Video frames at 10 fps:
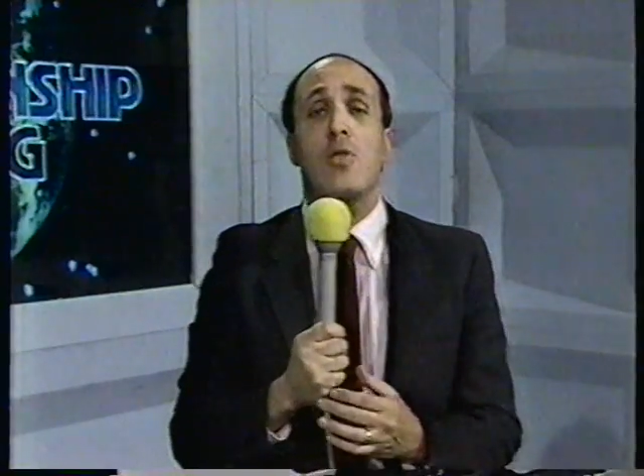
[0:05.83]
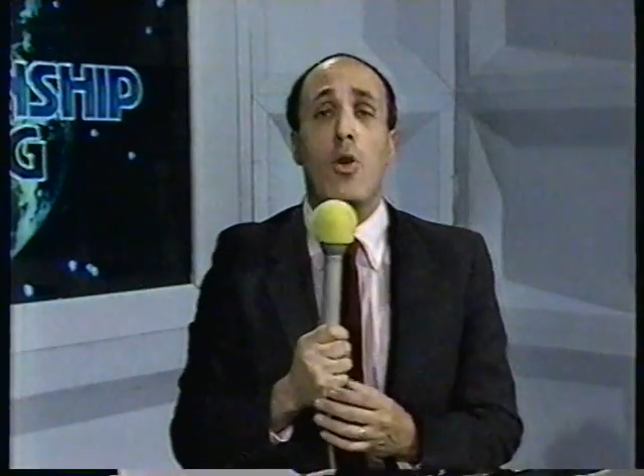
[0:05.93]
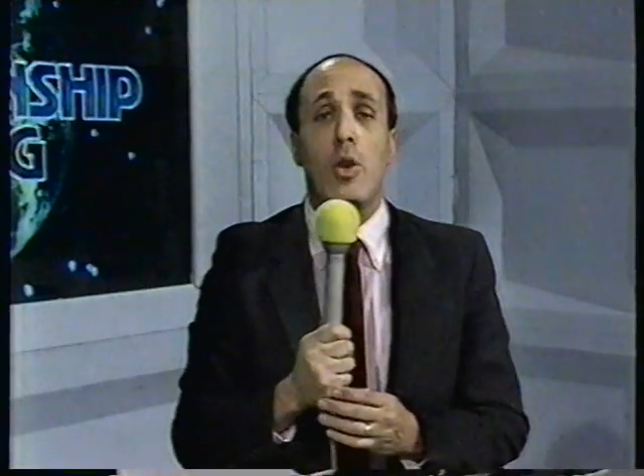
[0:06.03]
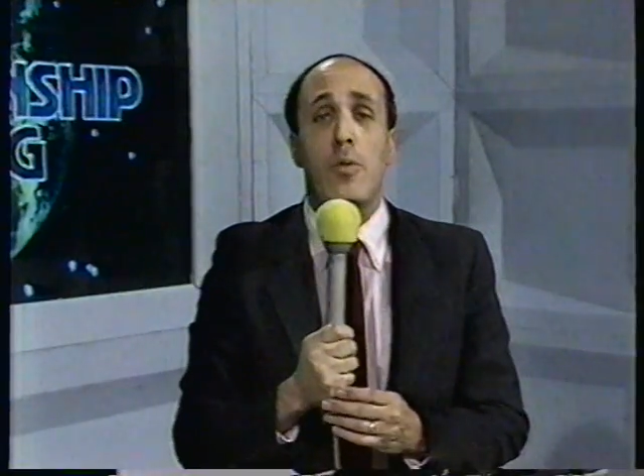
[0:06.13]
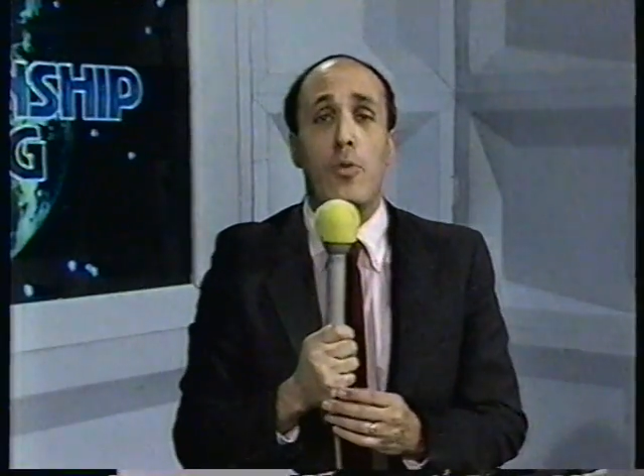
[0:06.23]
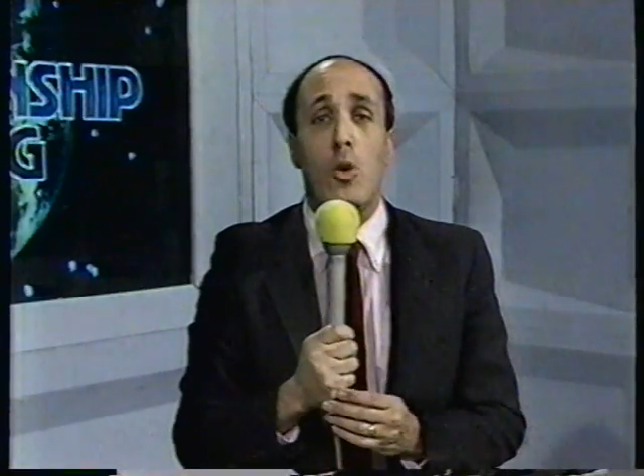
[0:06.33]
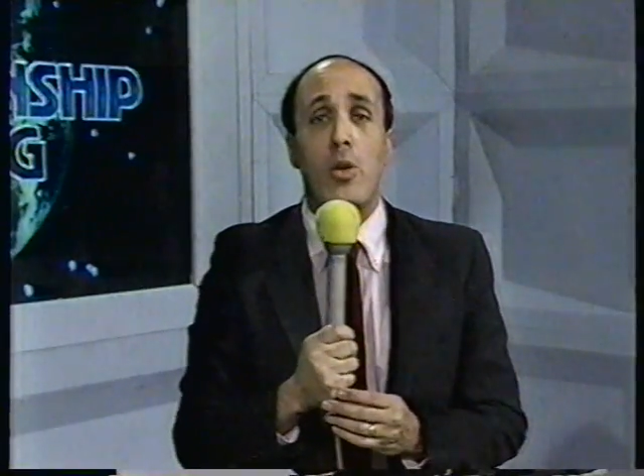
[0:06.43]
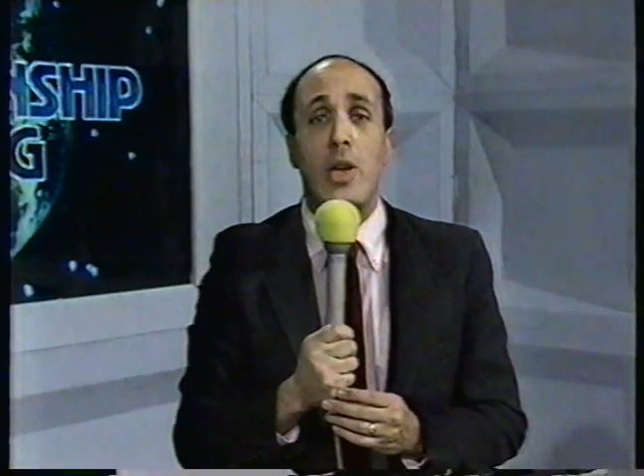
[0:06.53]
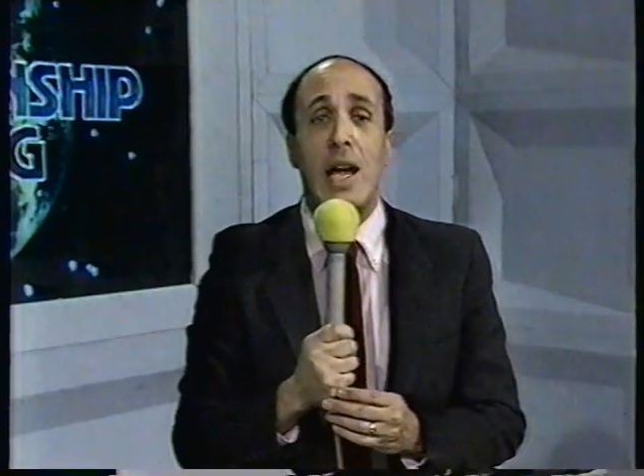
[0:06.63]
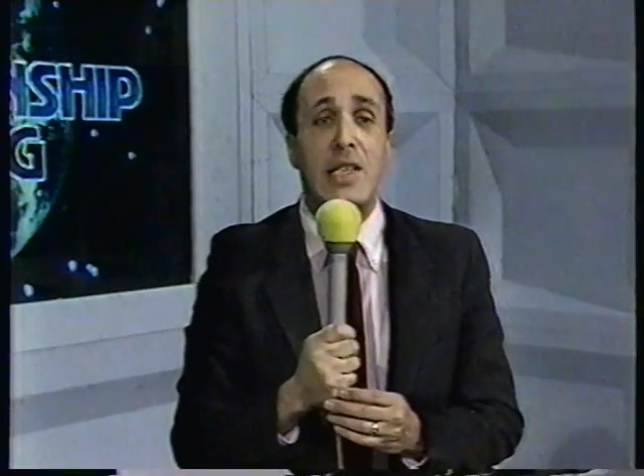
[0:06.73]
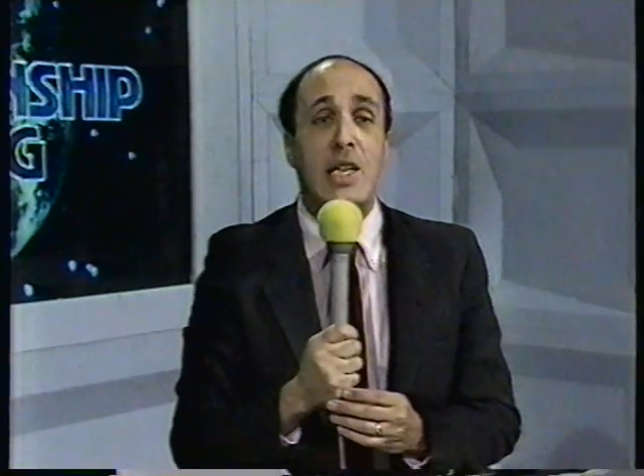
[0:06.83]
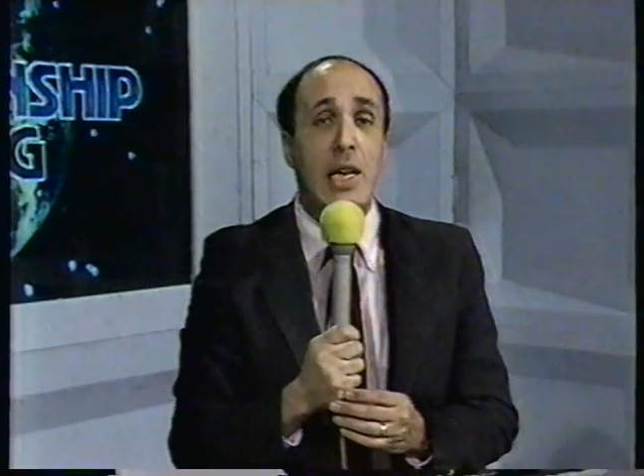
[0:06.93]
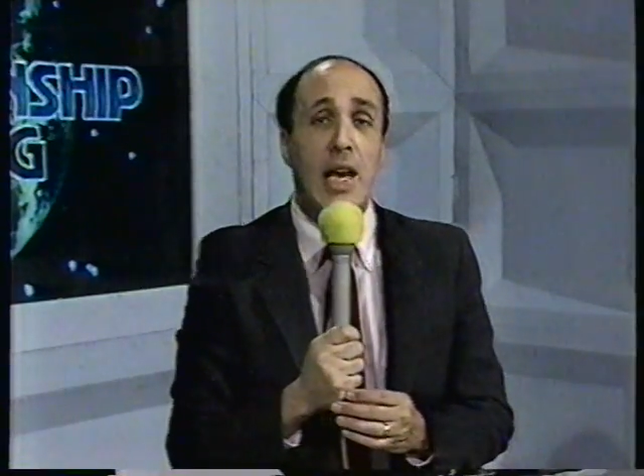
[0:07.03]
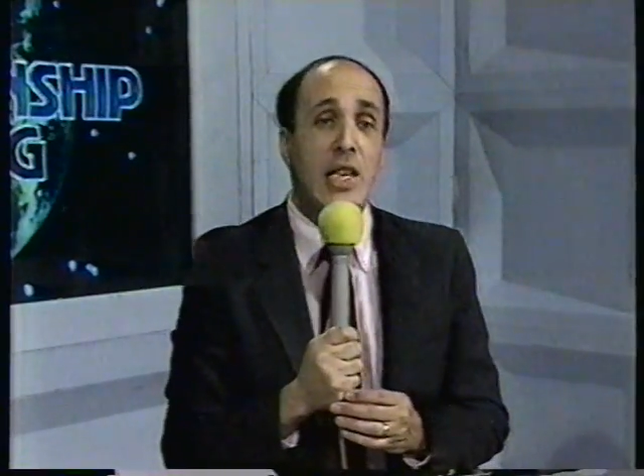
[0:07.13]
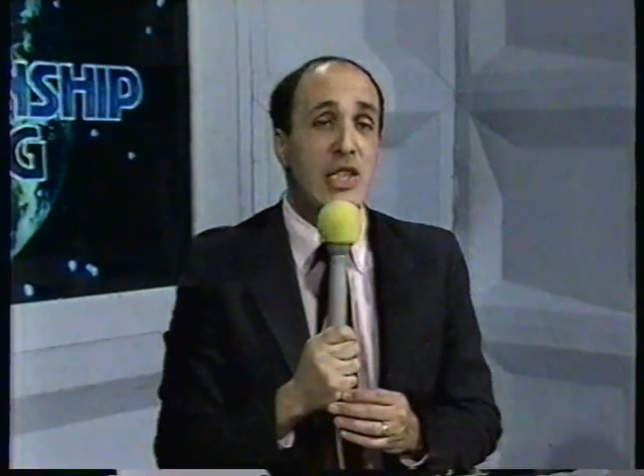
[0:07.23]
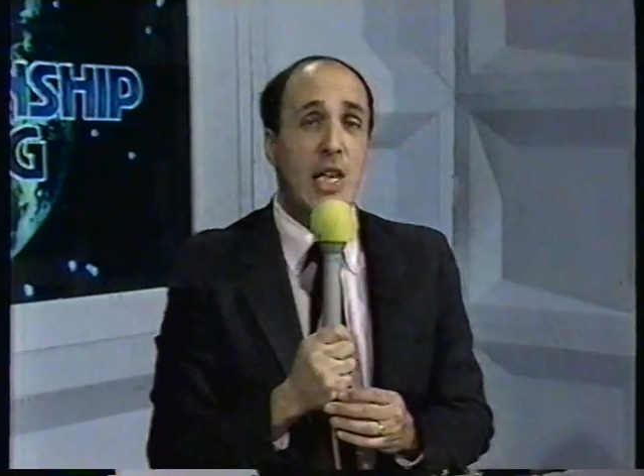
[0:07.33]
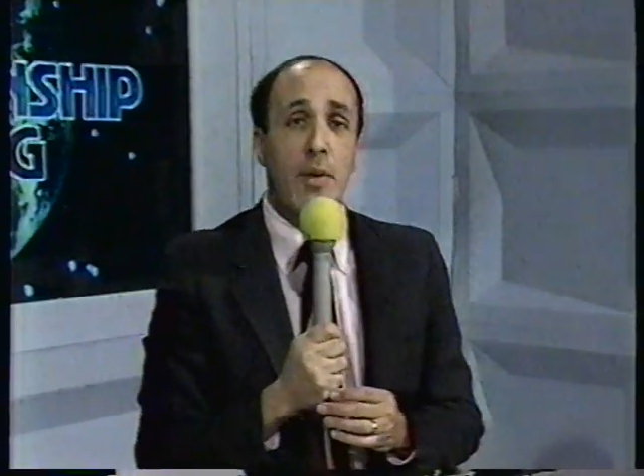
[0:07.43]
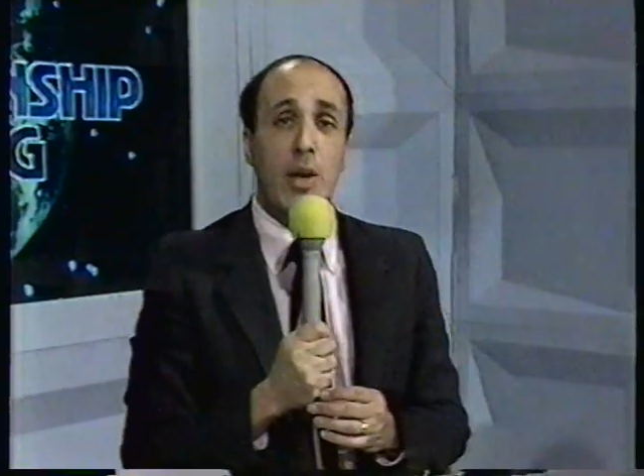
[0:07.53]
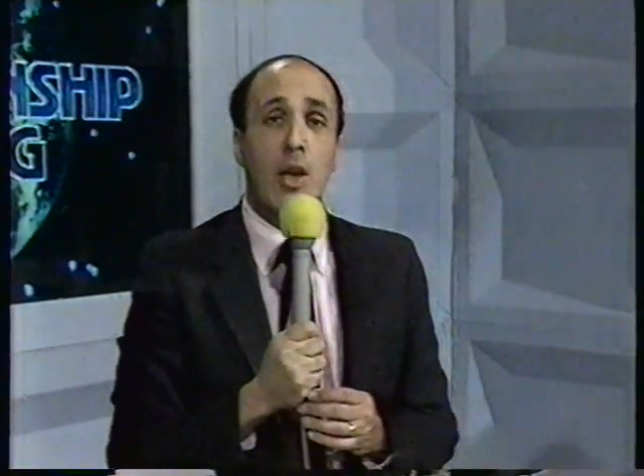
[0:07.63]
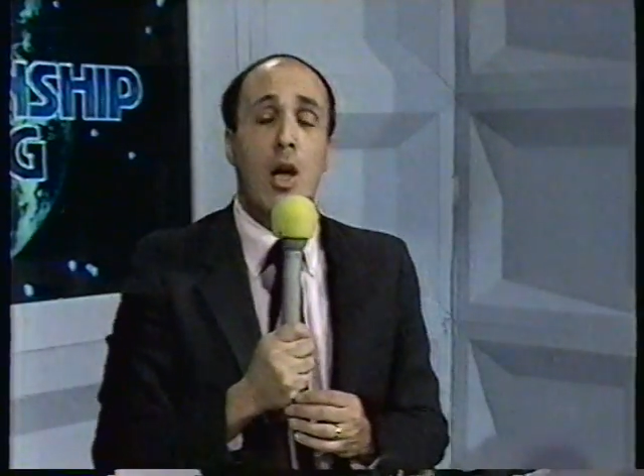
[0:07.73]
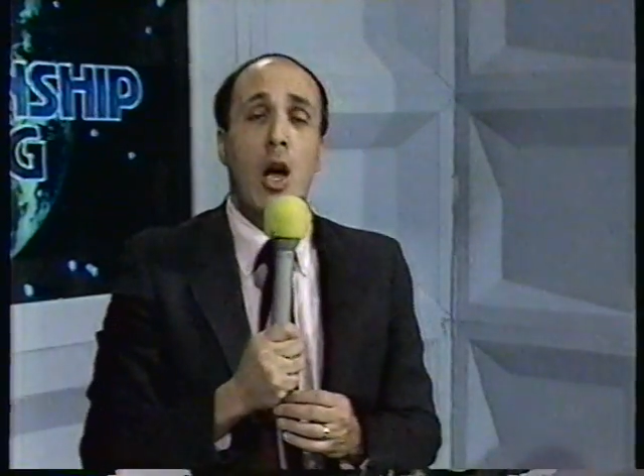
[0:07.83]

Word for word: voted for, 1987.